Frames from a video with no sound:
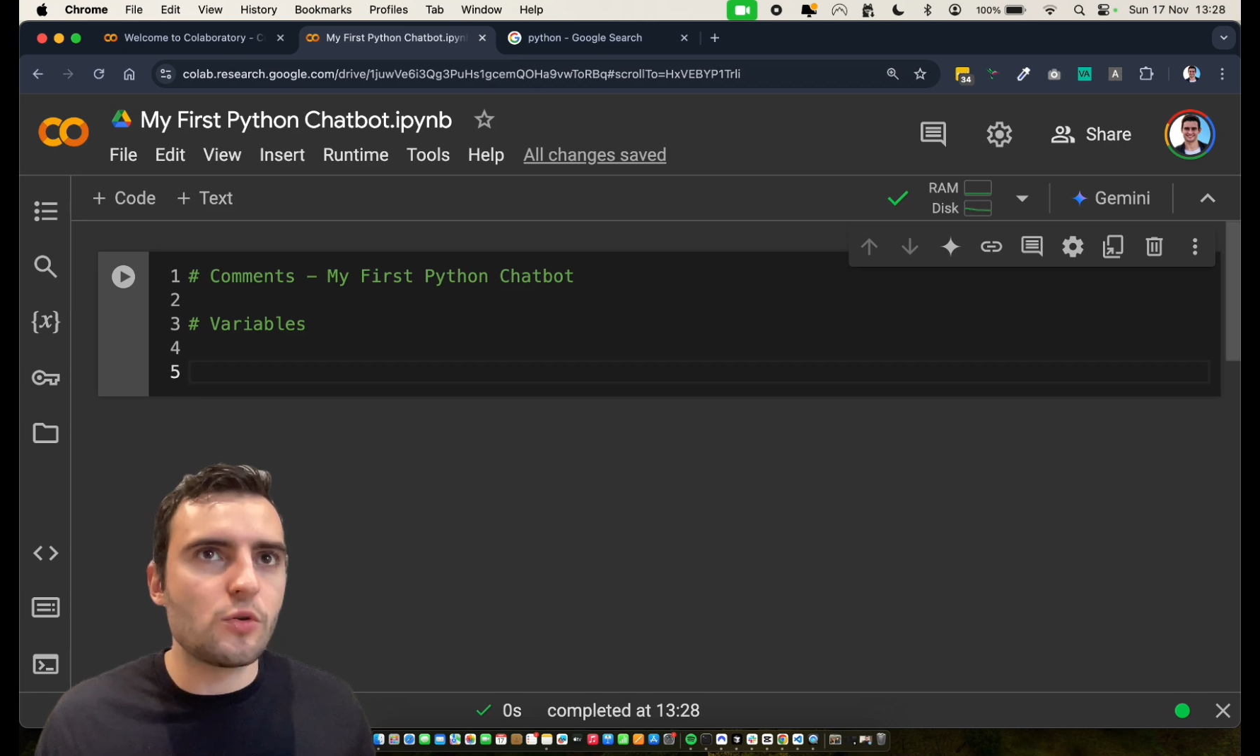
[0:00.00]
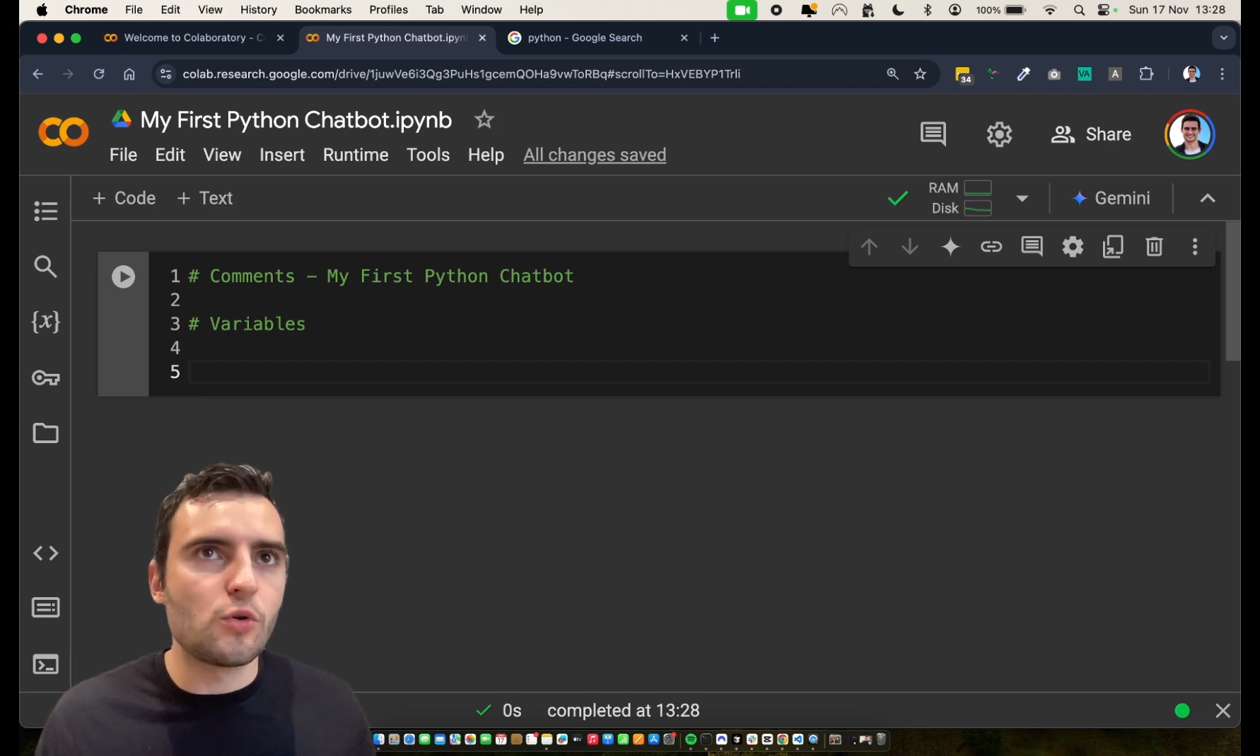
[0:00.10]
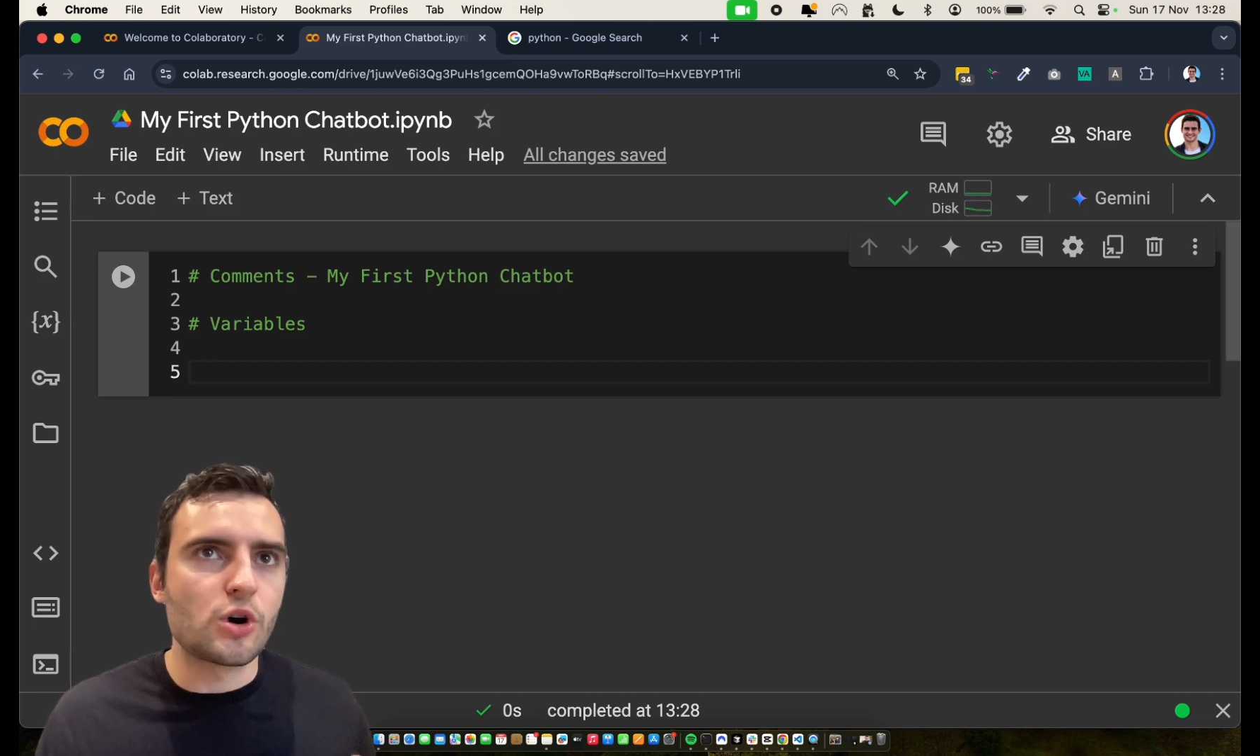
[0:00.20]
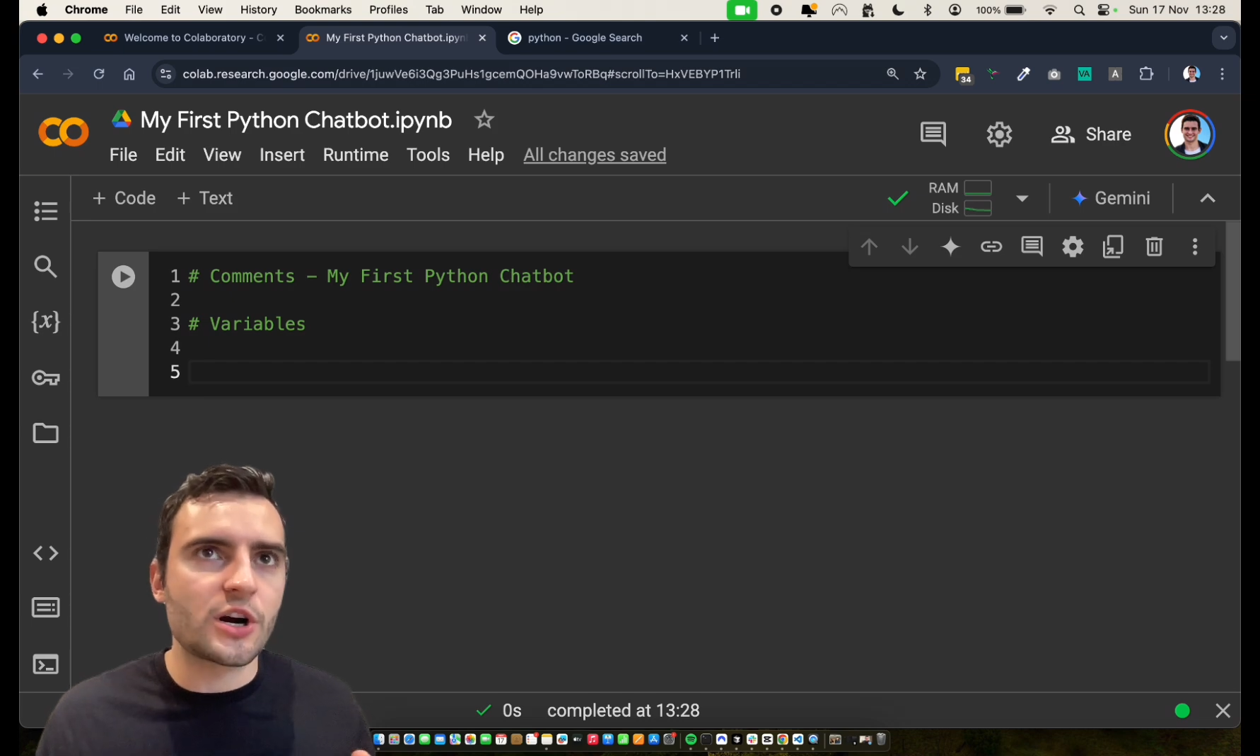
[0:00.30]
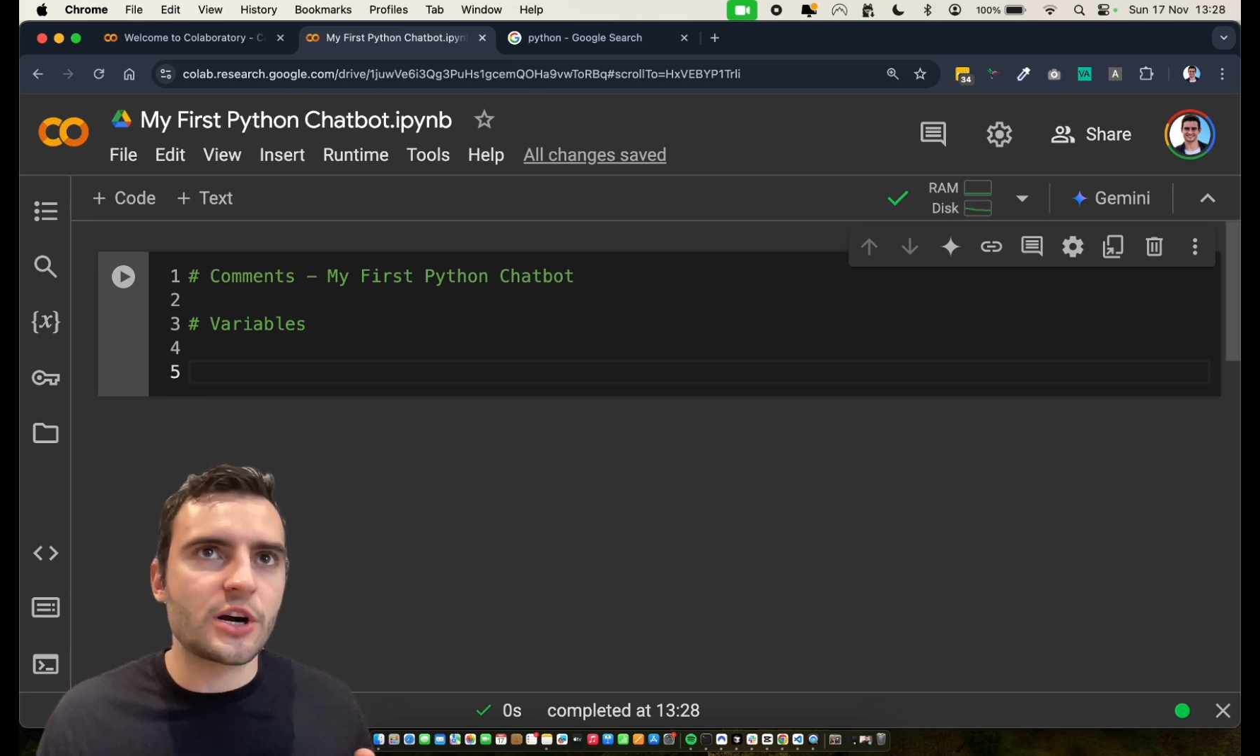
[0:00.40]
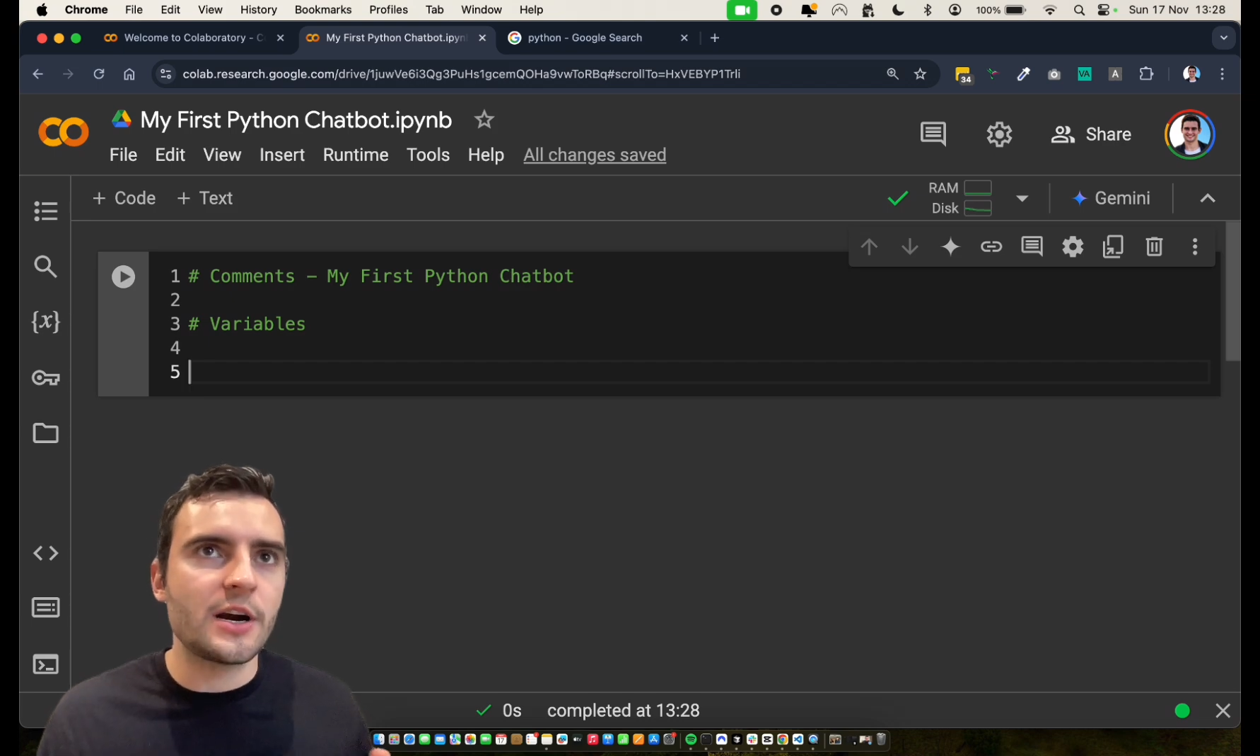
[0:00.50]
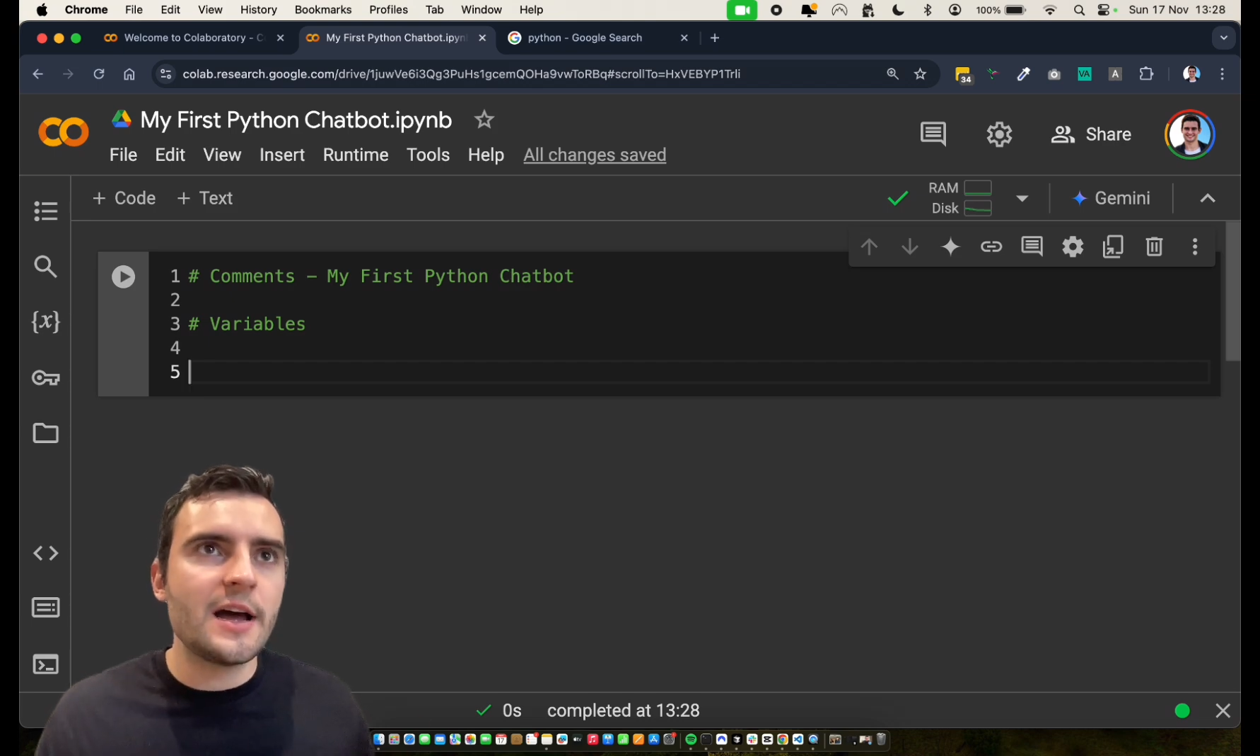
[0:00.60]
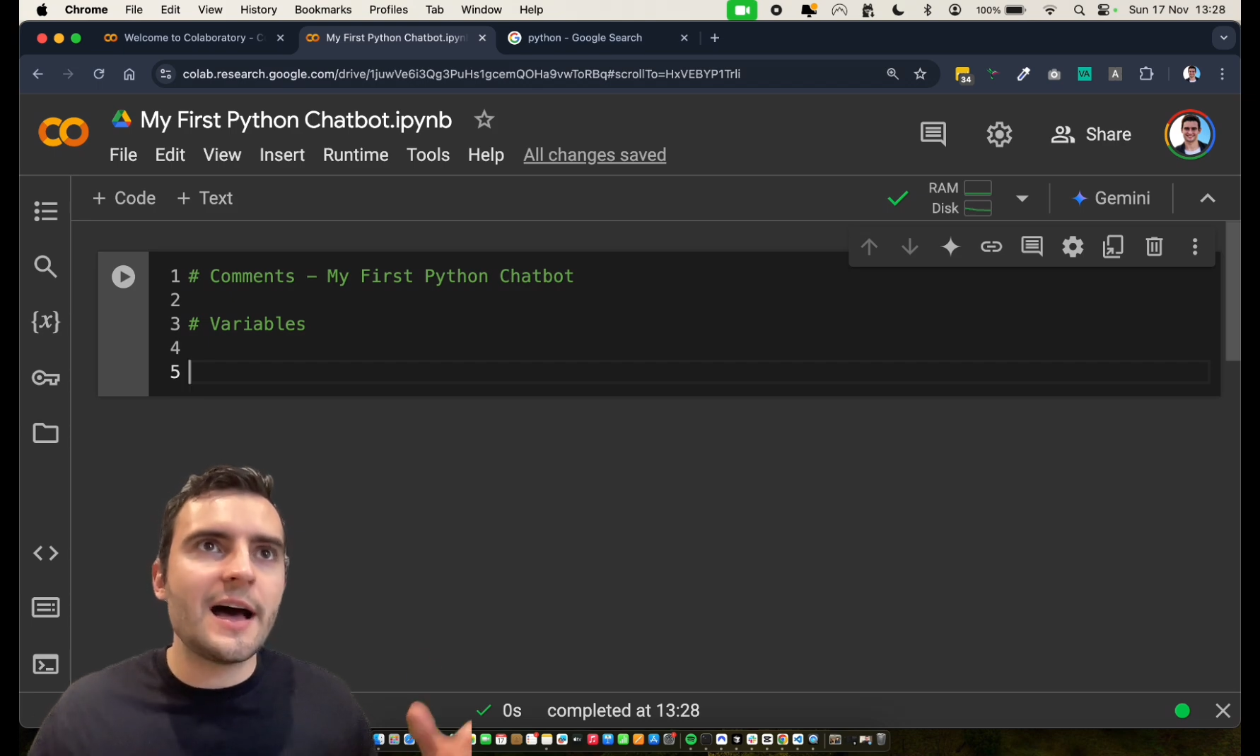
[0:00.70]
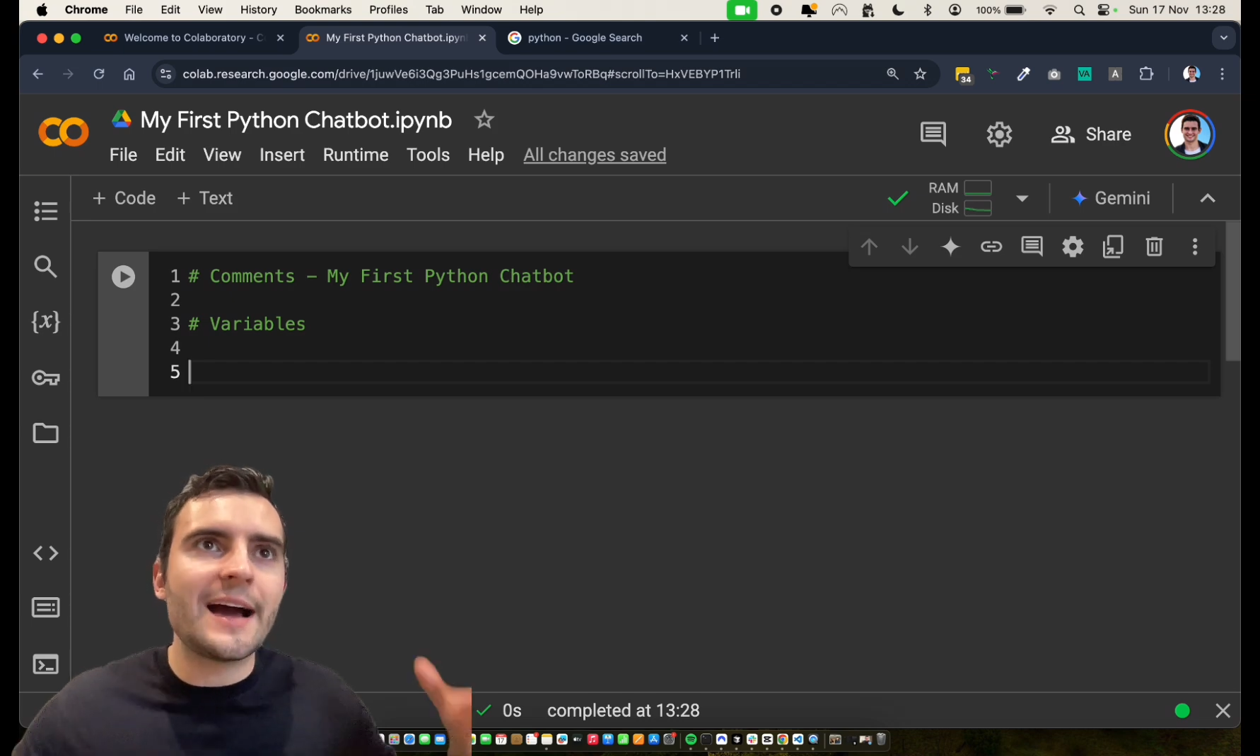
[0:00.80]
or